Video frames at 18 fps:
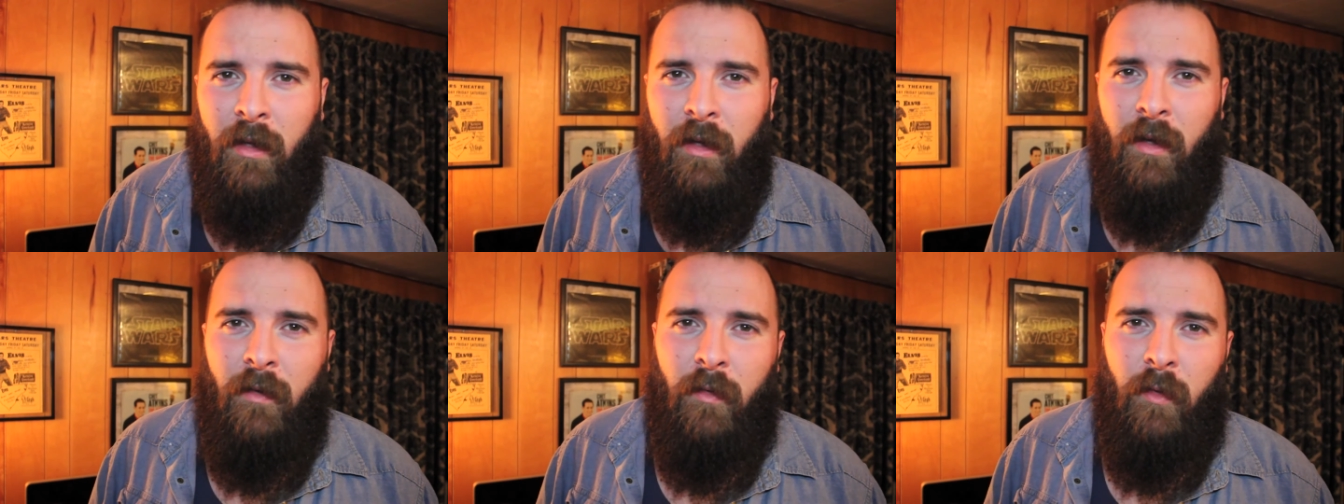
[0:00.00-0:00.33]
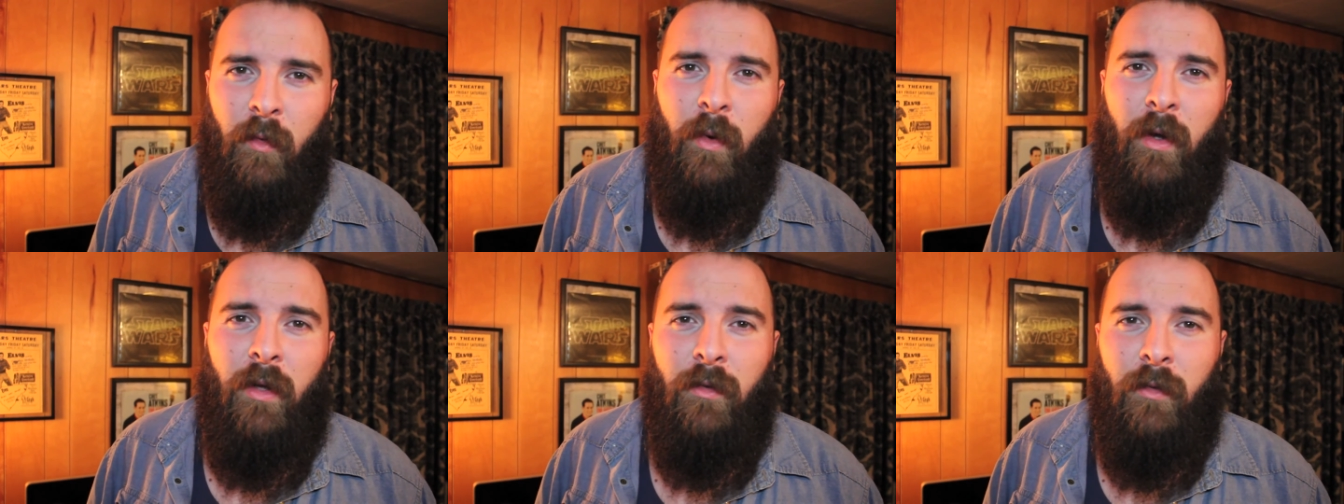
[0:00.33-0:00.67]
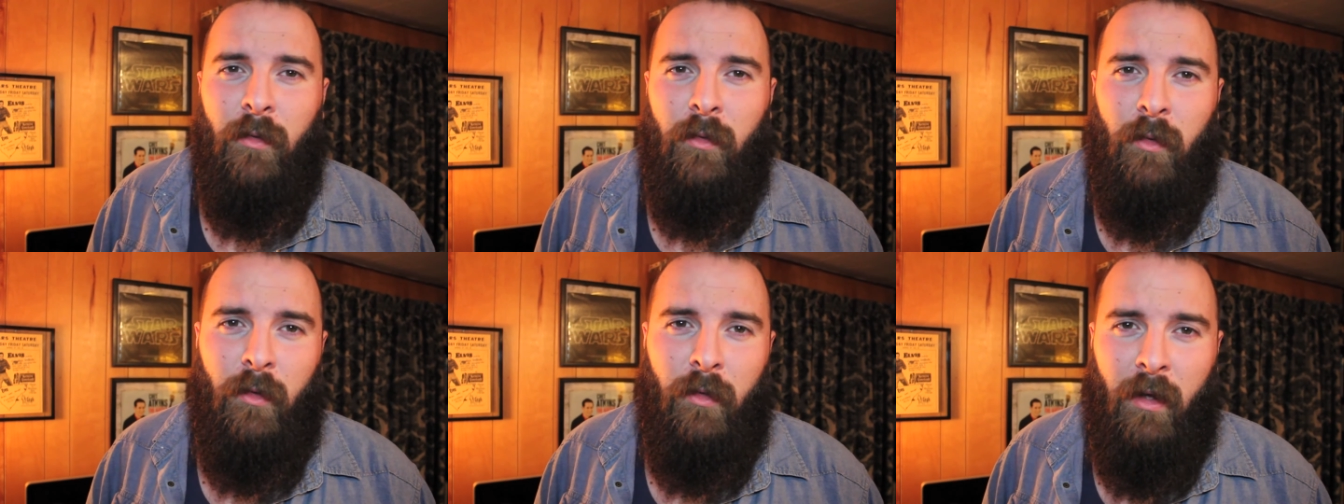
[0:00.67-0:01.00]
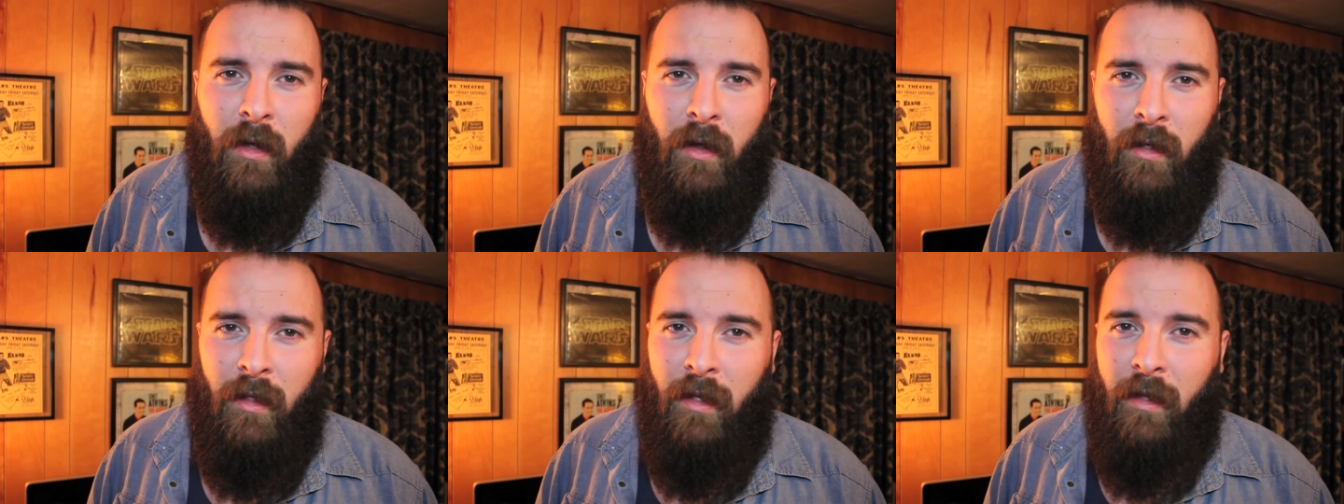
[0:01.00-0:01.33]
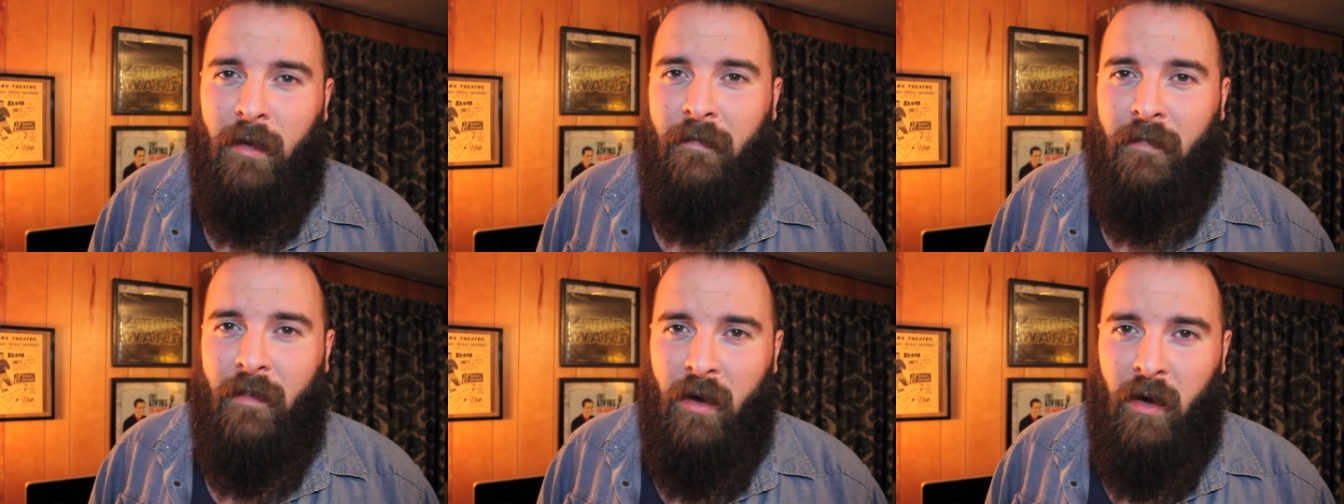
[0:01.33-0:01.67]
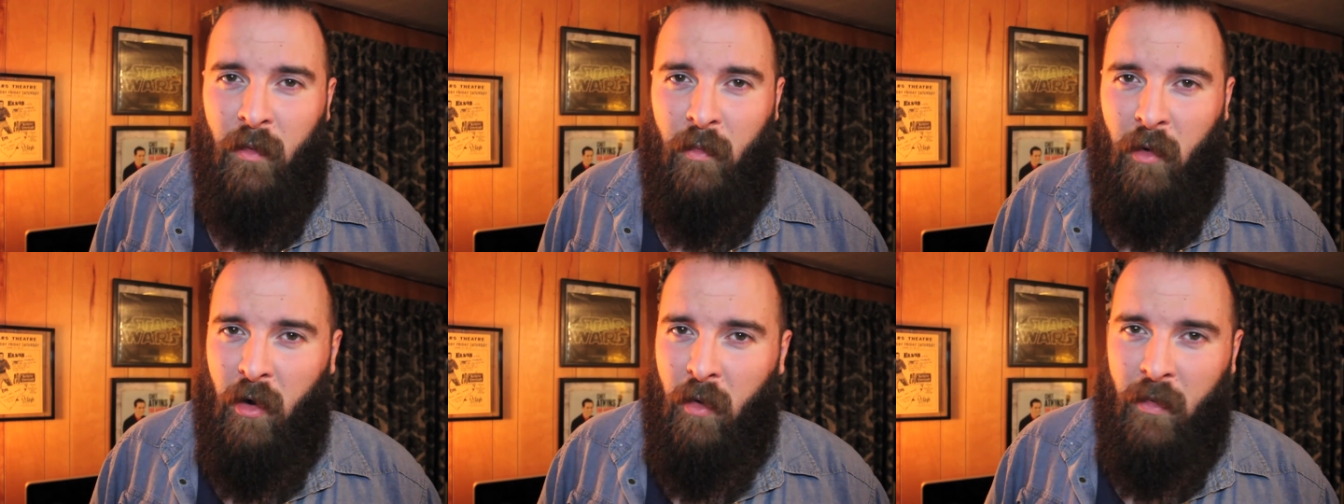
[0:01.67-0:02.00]
of the Western North Carolina Fire
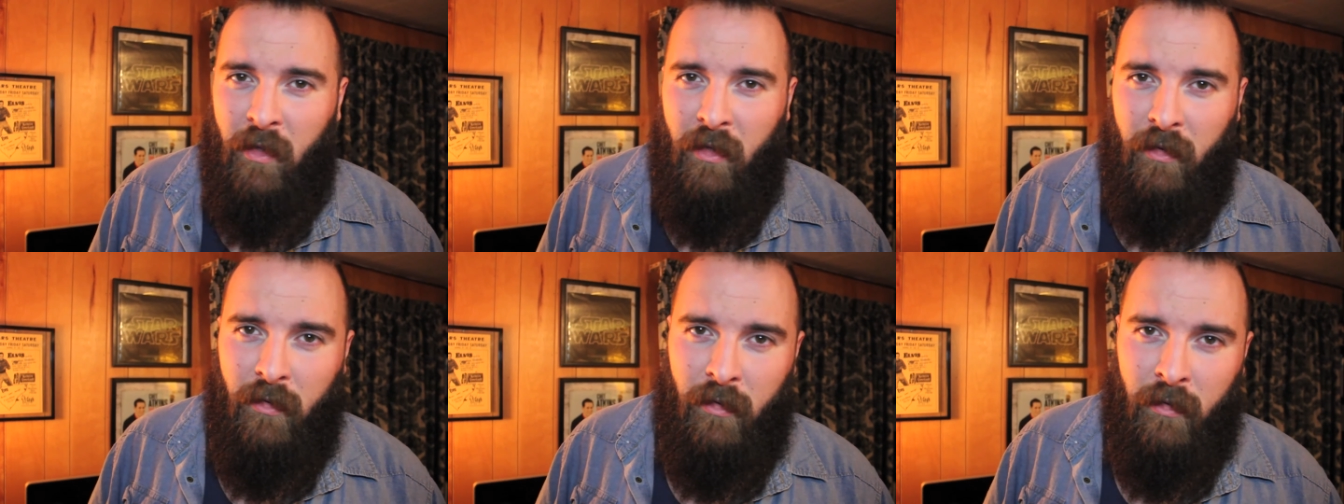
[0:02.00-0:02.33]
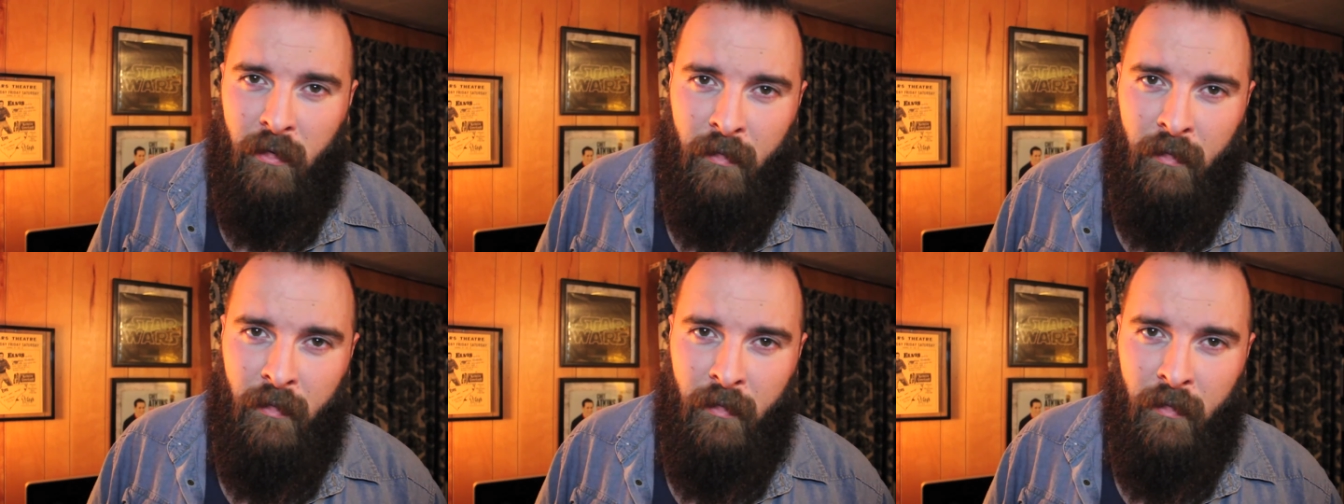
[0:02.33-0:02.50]
Departments.